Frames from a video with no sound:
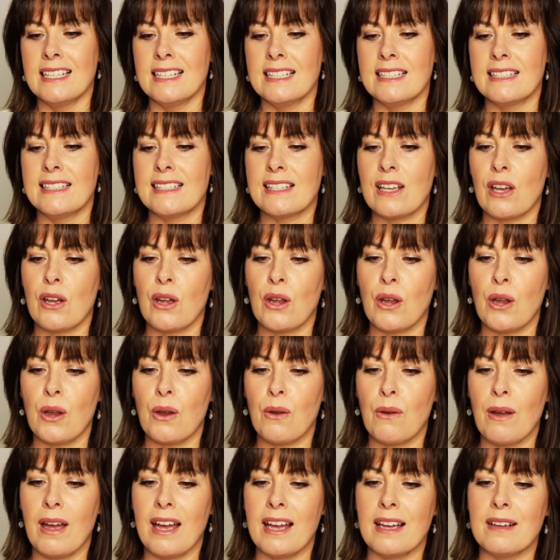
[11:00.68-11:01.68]

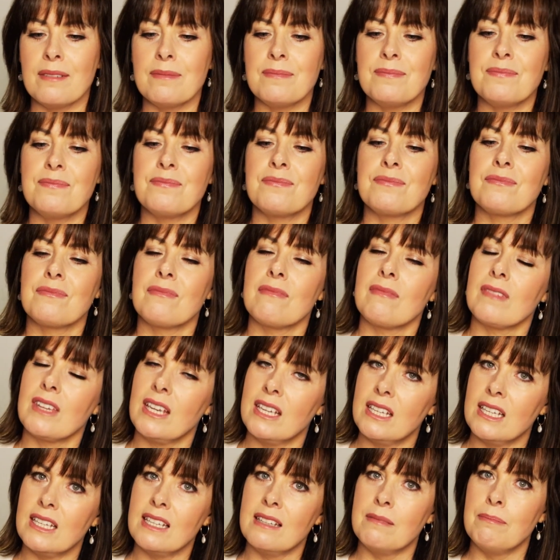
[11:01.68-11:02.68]
So
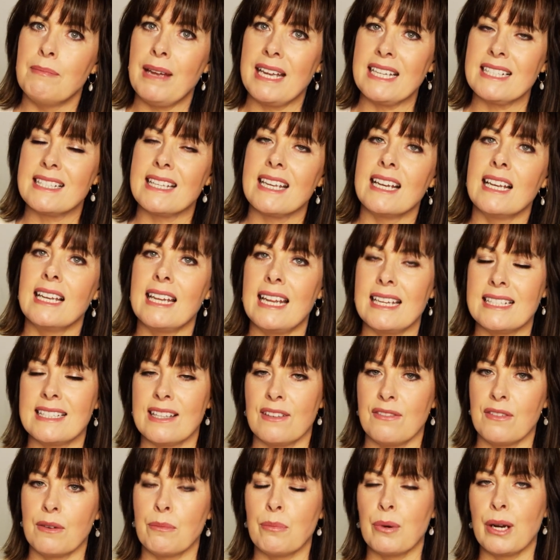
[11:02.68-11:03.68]
it makes it less
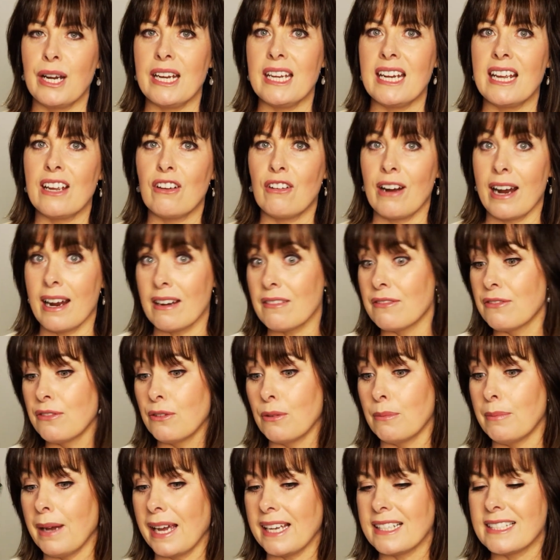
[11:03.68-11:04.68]
of a breeding ground
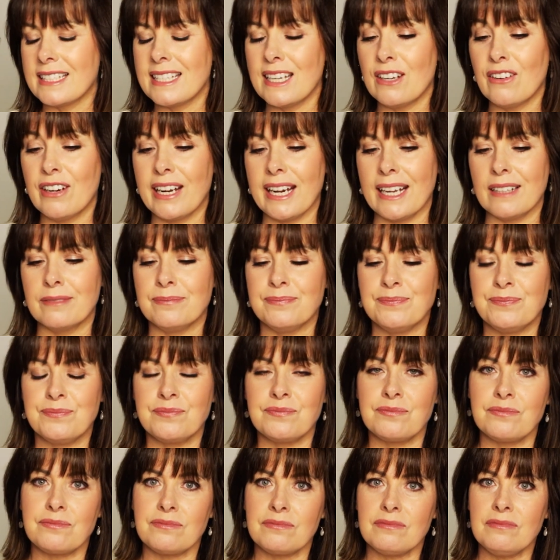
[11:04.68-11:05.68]
for bacteria.
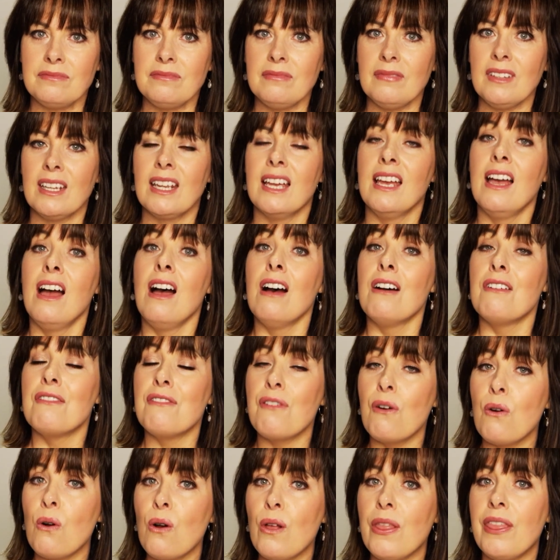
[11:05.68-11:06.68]

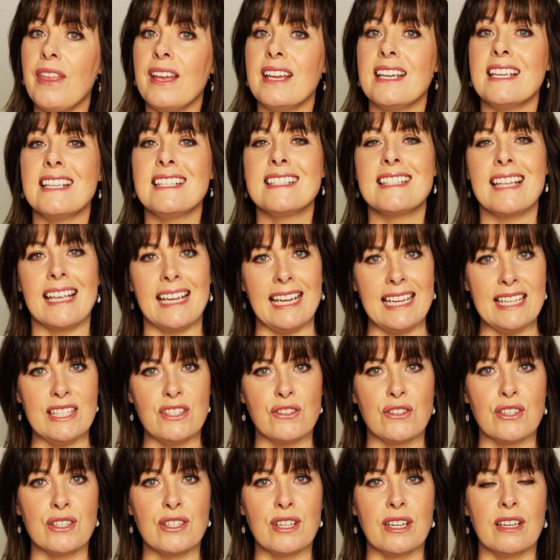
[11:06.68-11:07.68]
Fourth is
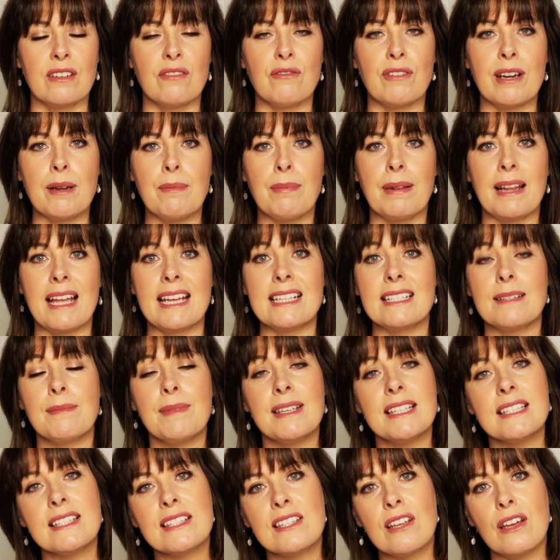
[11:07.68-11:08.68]
estrogen
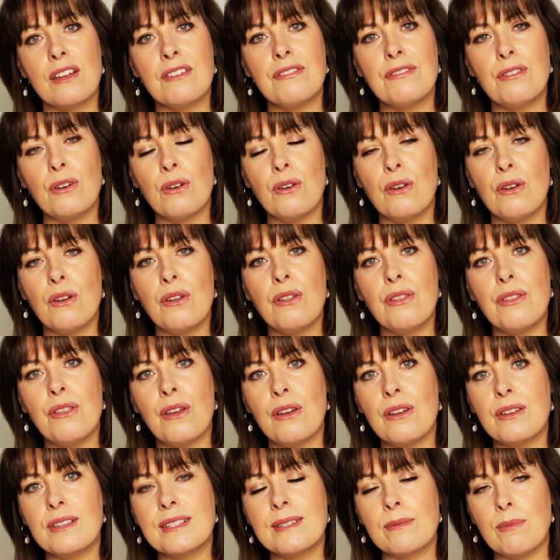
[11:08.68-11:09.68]
replacement. So for
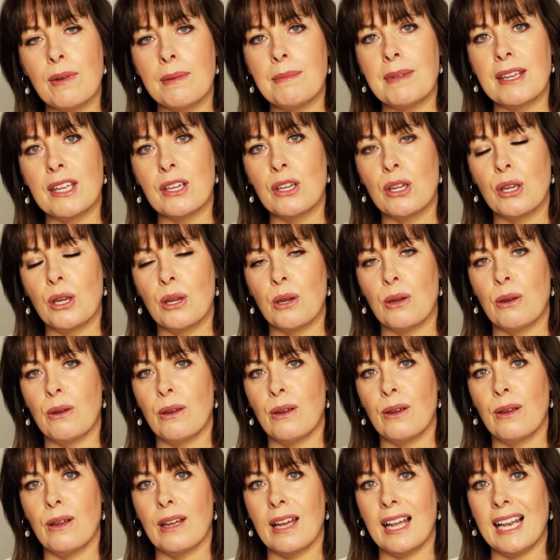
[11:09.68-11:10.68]
those women
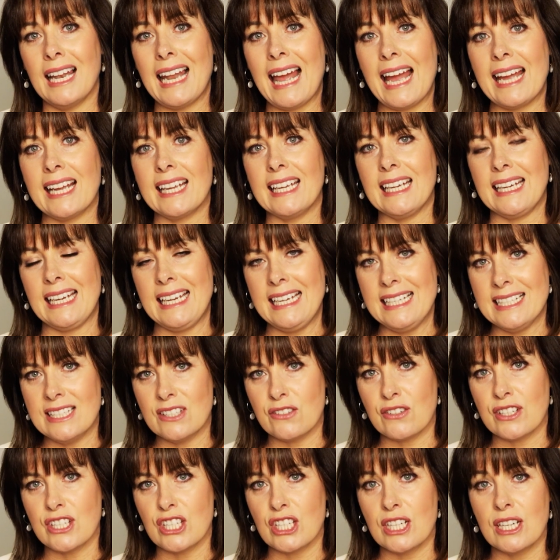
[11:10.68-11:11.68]
who lack
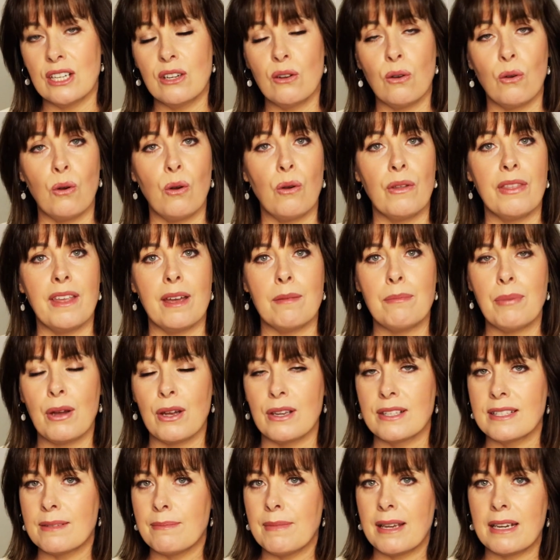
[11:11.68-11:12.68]
estrogen, or they're
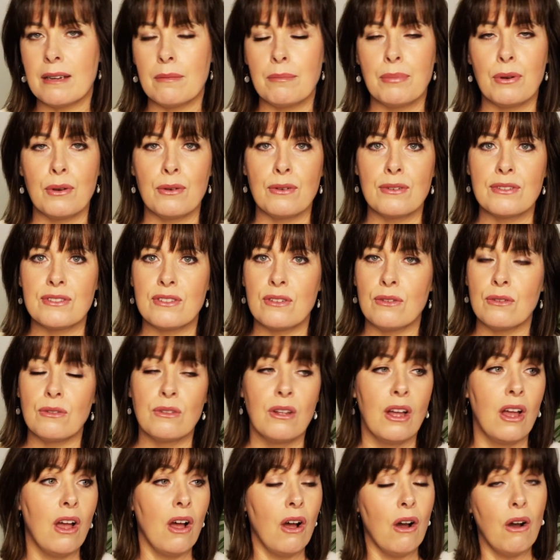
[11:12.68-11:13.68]
postmenopausal,
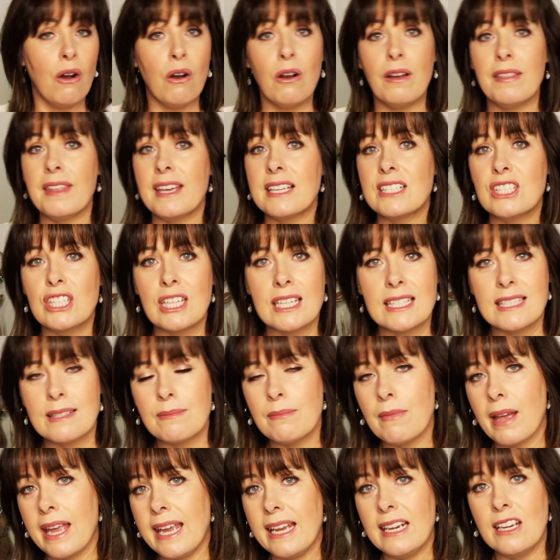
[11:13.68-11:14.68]
or they just
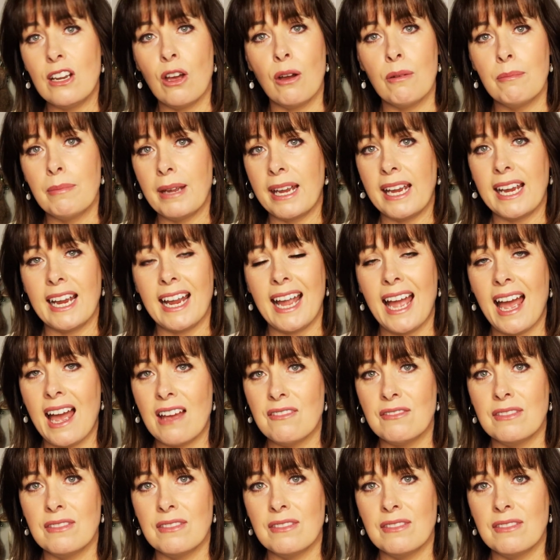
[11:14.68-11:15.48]
may not be